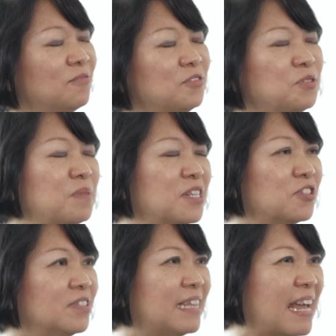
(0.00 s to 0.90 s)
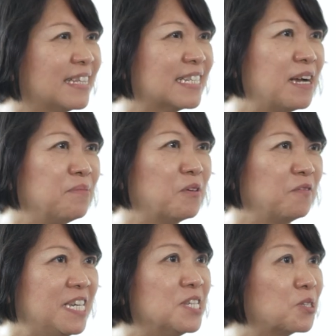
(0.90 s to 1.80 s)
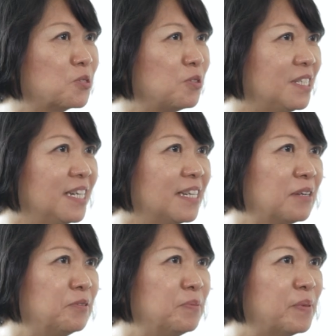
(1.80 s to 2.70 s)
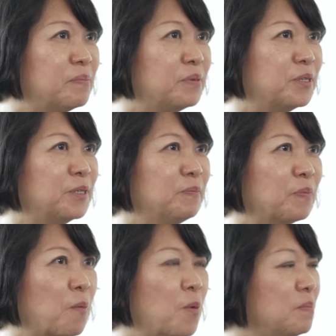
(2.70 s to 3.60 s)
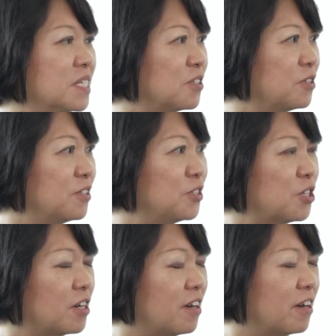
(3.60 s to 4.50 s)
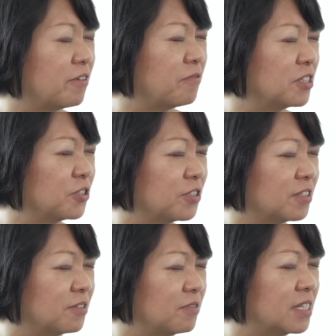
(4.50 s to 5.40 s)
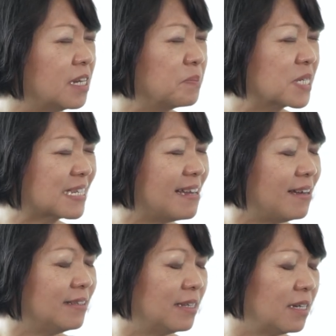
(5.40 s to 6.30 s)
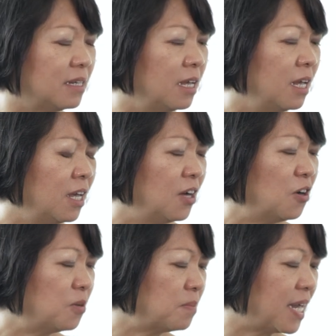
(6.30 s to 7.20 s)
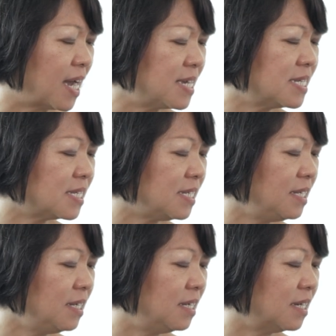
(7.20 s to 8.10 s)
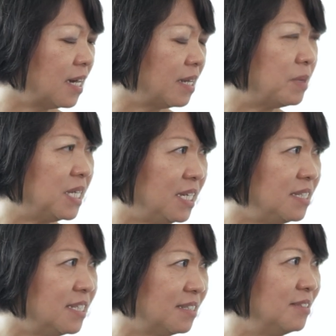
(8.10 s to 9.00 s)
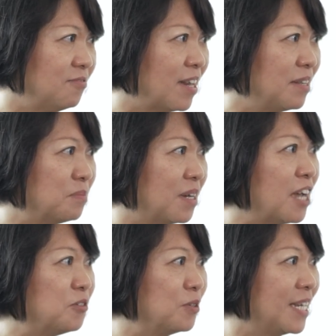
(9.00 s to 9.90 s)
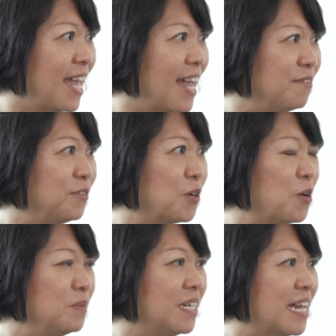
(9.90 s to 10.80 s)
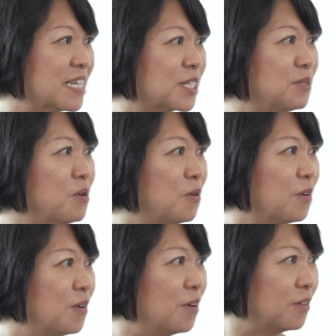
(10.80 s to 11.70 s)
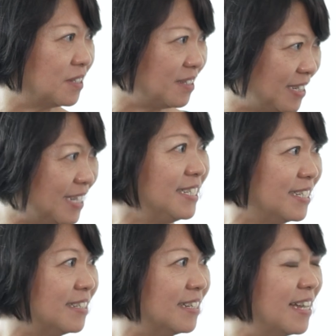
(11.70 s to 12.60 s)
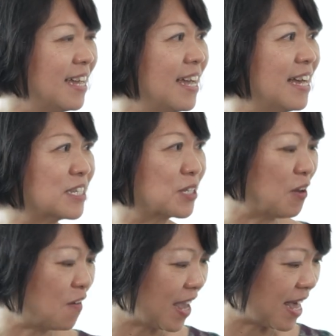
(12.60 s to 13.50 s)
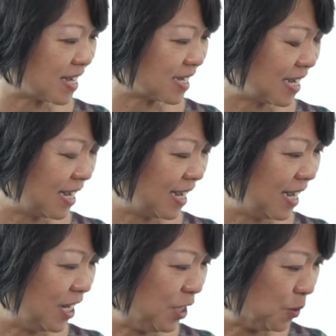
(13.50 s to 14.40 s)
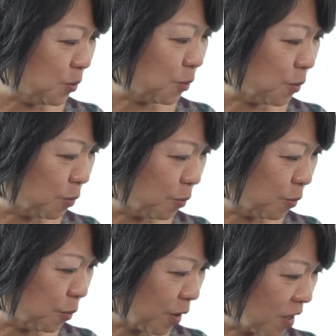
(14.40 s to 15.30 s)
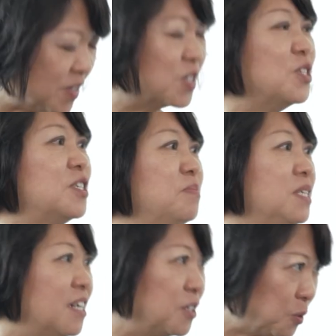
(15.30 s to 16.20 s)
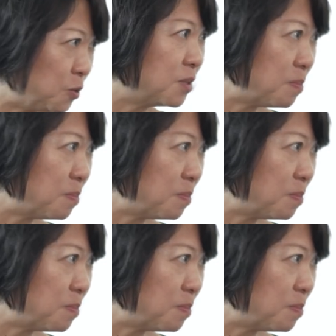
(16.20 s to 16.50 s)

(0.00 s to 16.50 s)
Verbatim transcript: You mentioned that time of history, and I remember what Mister Rajaratnam said, that on my I C, I am an Indian, right? But I don't care if you call me an Eskimo or an Indian, as long as you consider me a good